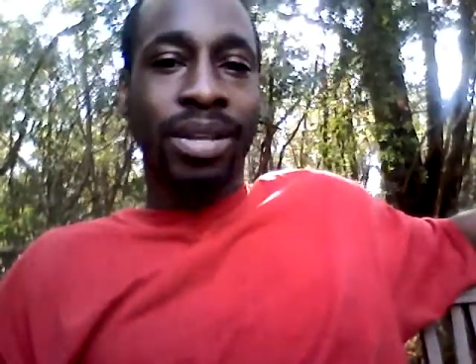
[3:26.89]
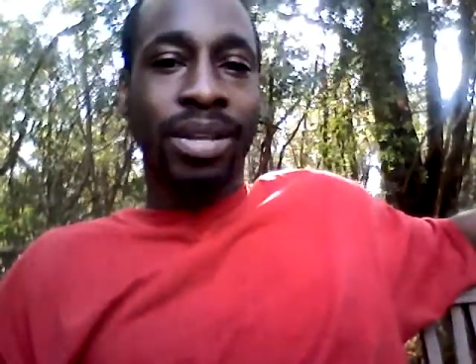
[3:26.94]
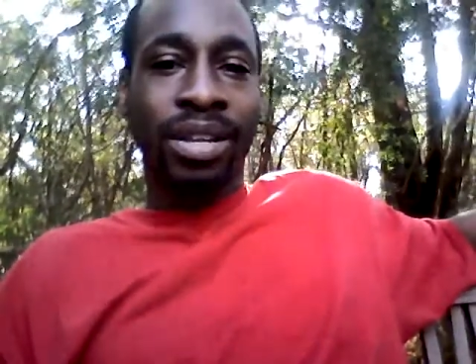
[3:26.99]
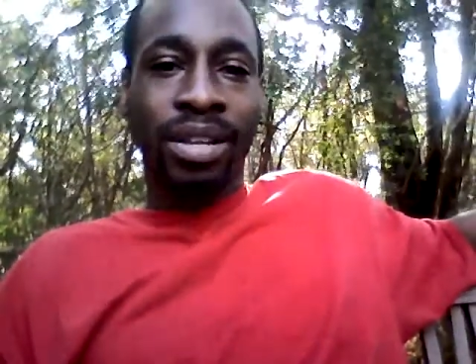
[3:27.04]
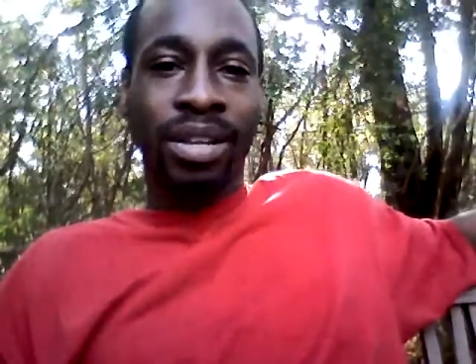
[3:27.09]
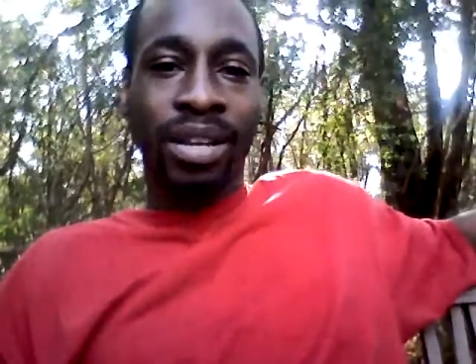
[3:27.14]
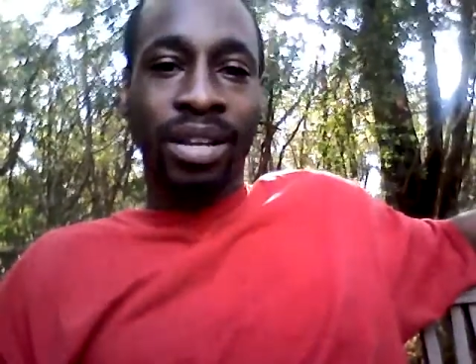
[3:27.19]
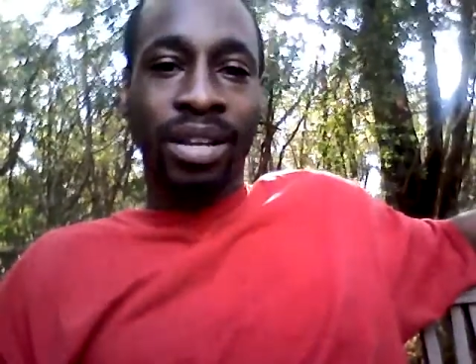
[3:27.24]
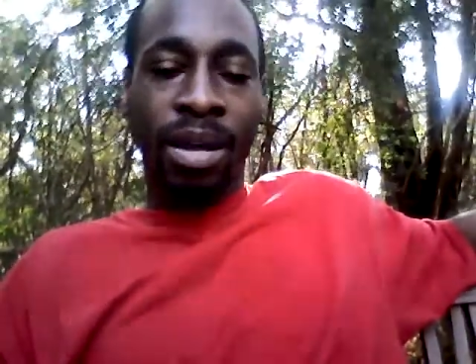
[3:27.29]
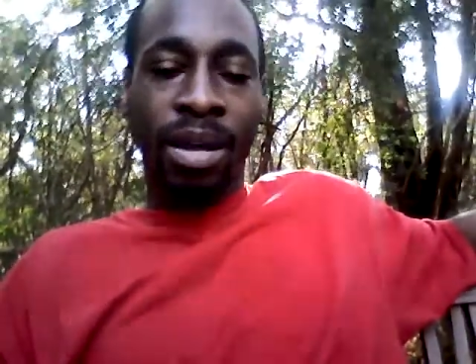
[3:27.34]

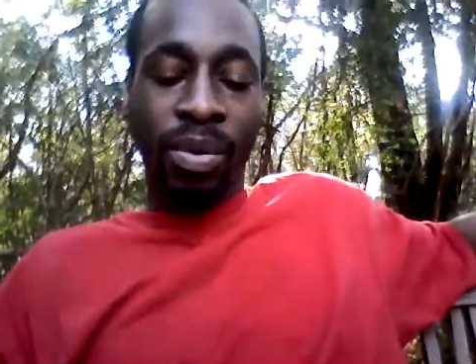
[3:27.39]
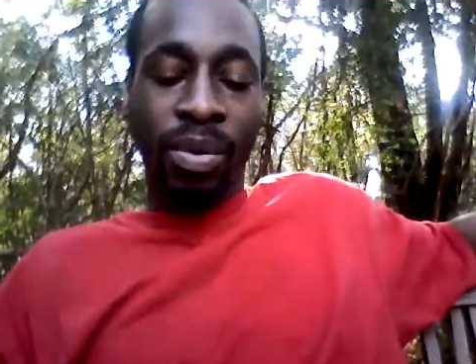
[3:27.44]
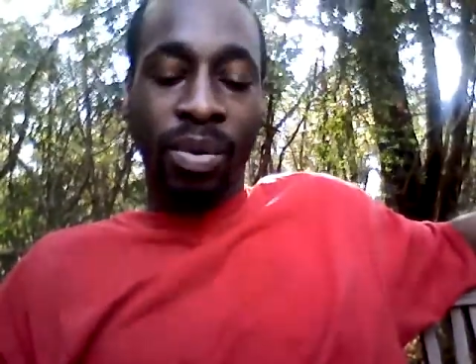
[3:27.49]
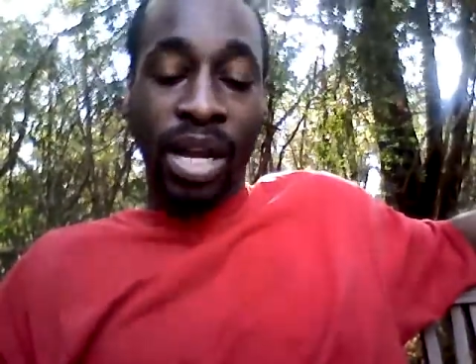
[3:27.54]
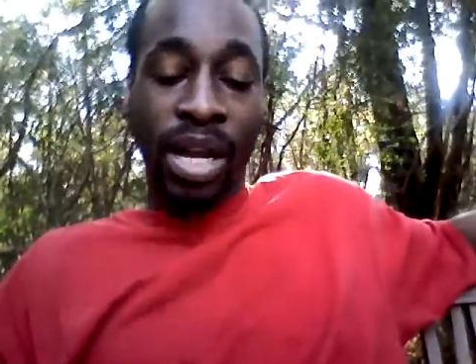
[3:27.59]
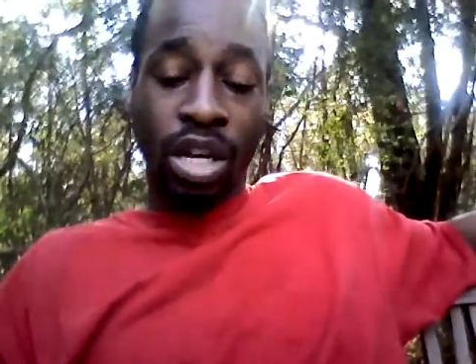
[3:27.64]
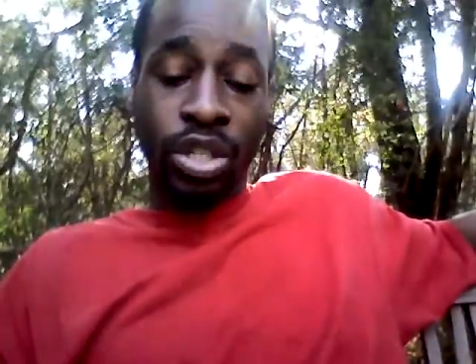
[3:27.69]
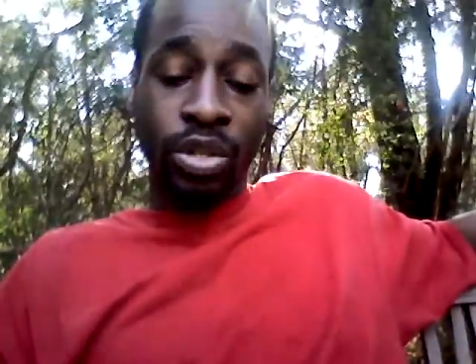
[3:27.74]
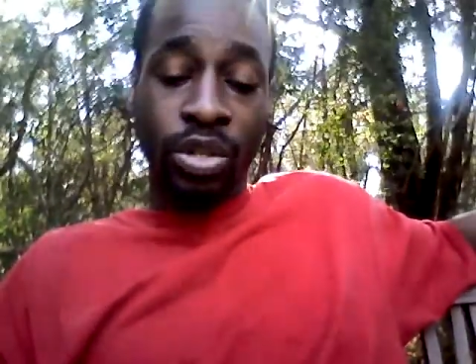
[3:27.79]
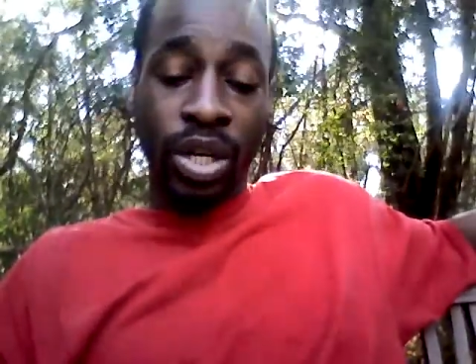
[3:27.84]
You know what I mean? When I
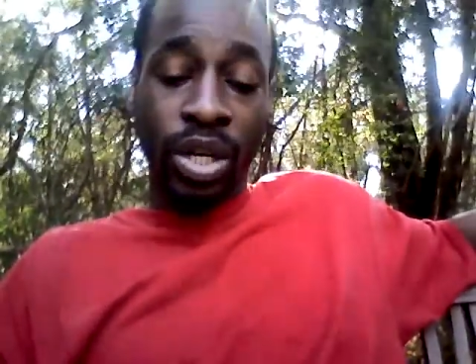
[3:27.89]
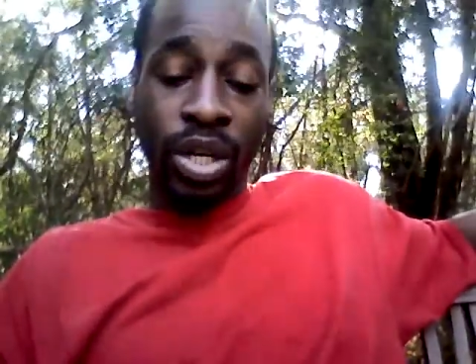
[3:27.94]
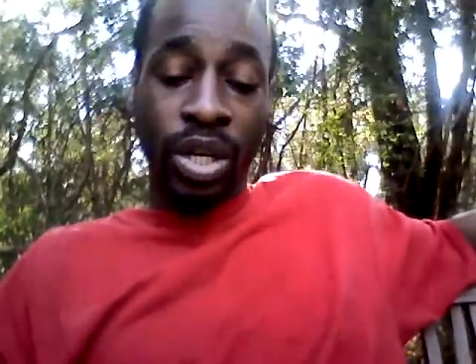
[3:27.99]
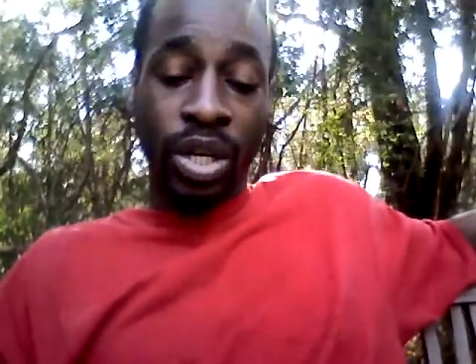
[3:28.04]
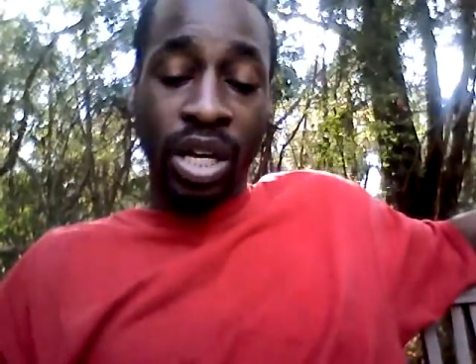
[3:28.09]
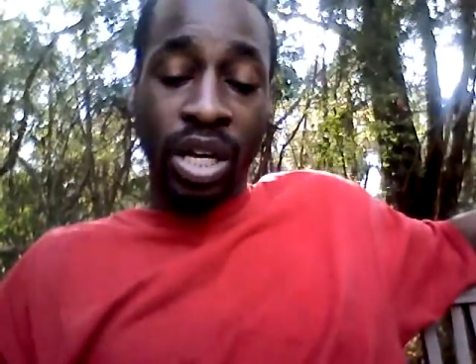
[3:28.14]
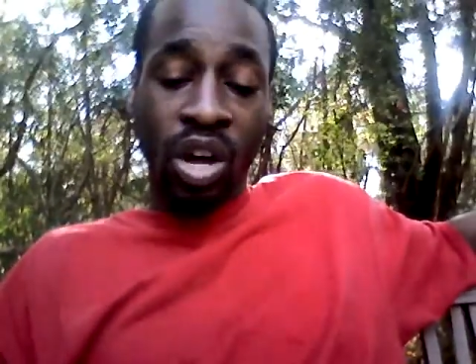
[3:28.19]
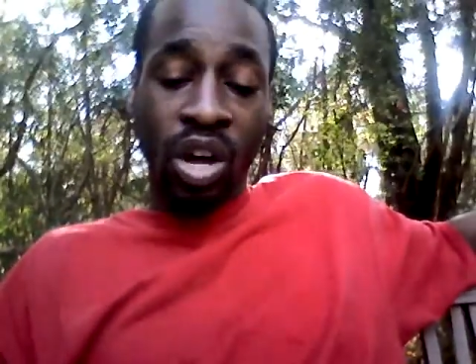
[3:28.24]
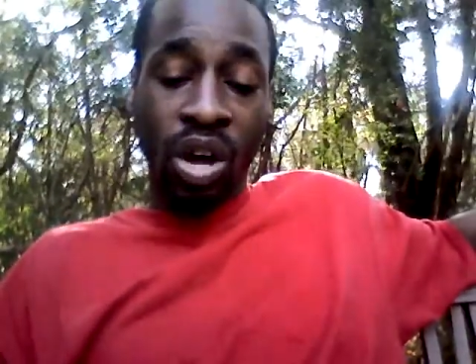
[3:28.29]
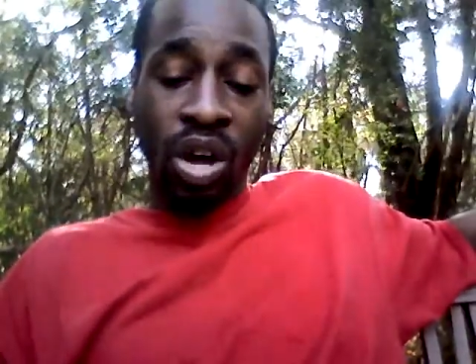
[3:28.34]
talk to you in a
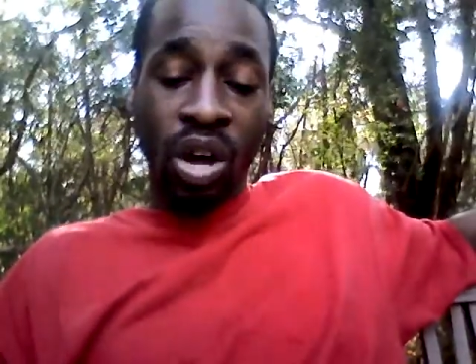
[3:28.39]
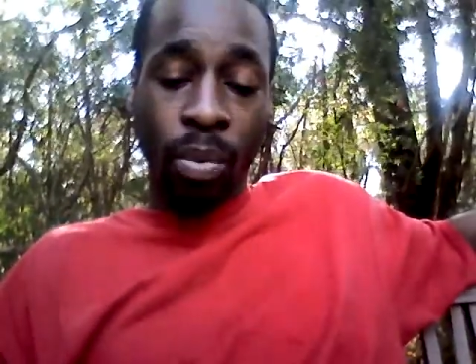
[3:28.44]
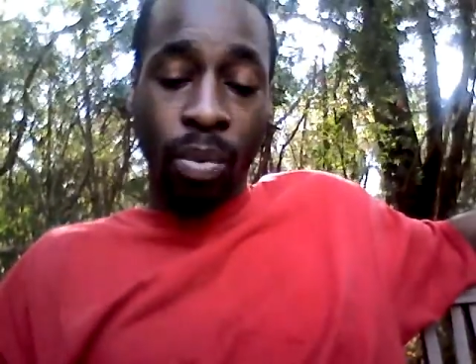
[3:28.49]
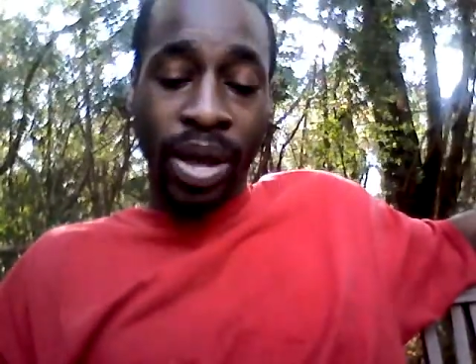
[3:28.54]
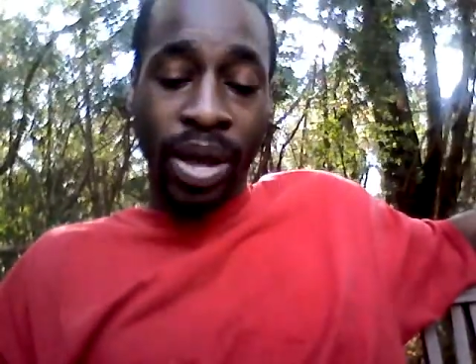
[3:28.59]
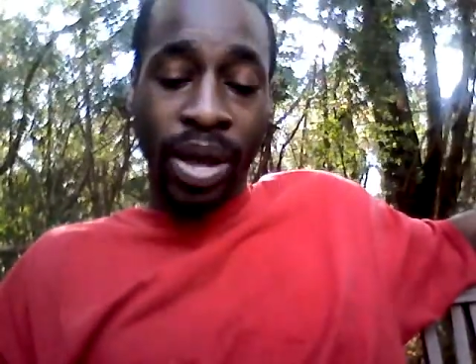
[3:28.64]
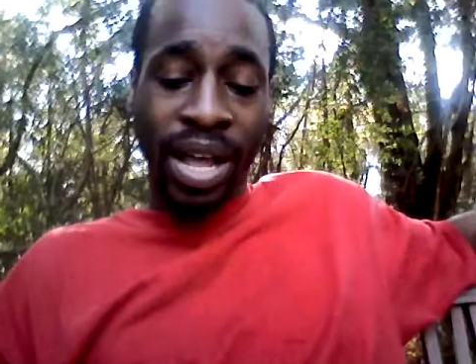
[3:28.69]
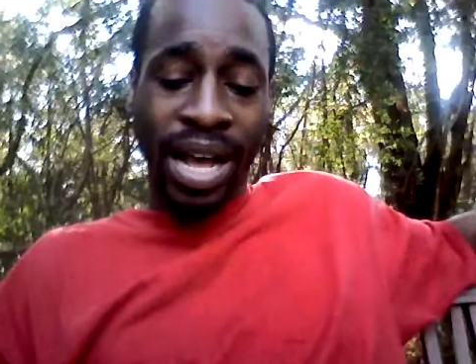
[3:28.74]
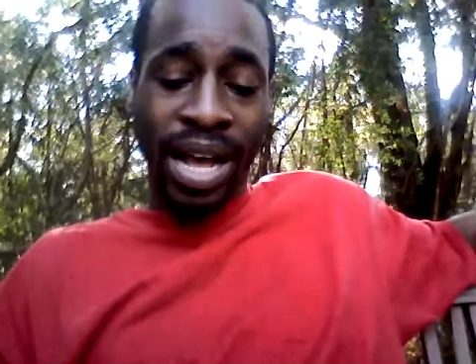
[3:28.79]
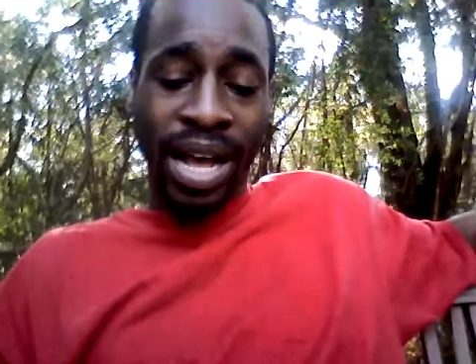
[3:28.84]
normal way, I
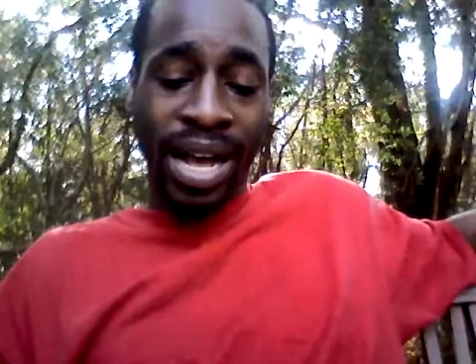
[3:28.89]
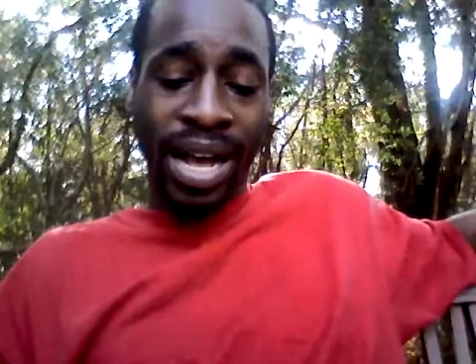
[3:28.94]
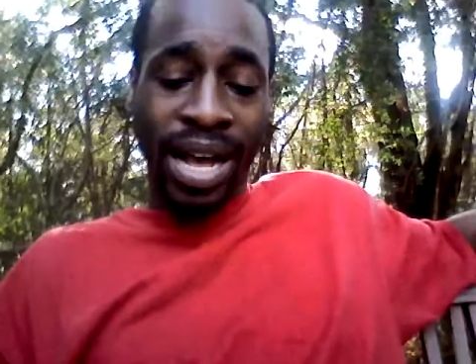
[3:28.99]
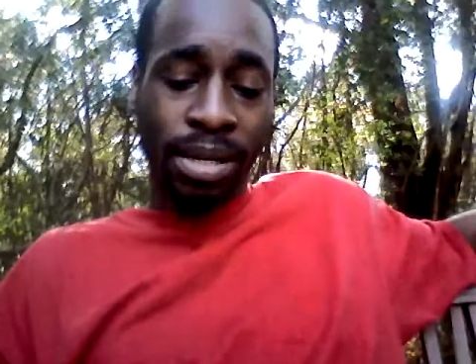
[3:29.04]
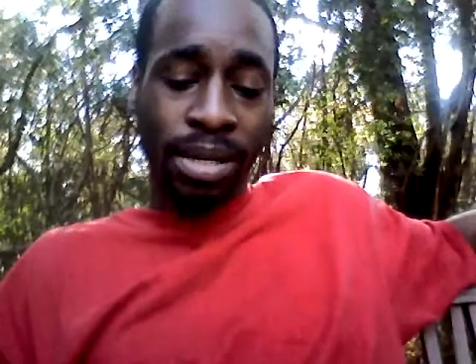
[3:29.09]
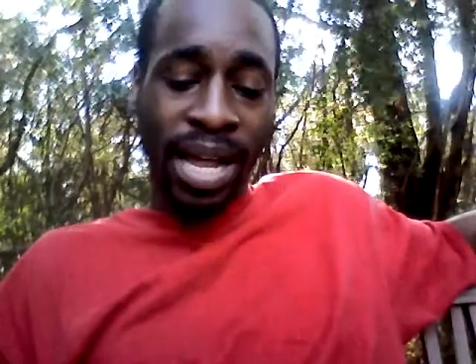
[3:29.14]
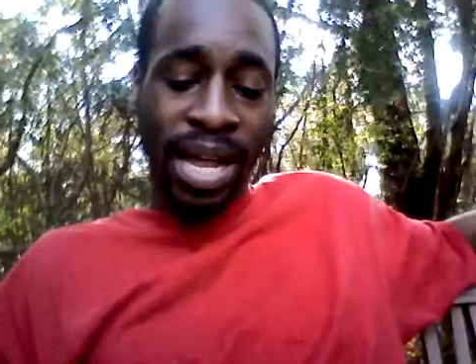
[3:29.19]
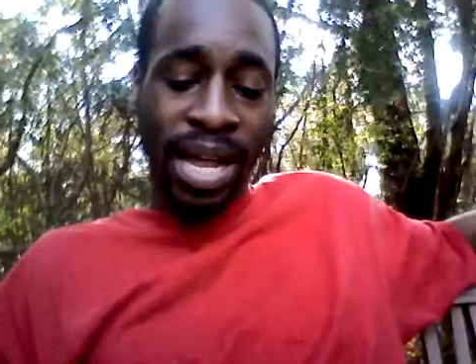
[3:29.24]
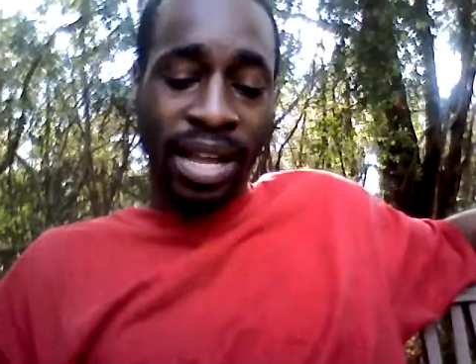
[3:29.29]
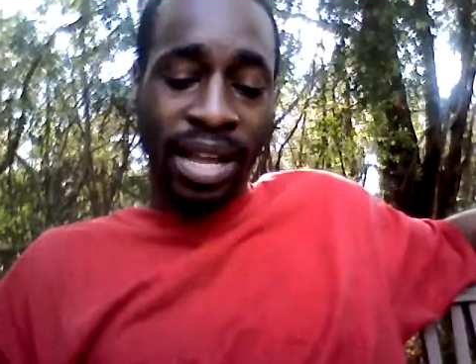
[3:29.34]
say something
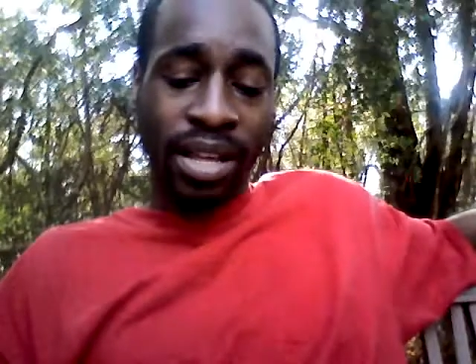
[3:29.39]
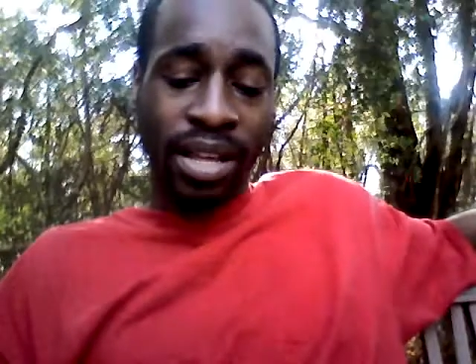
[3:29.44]
like,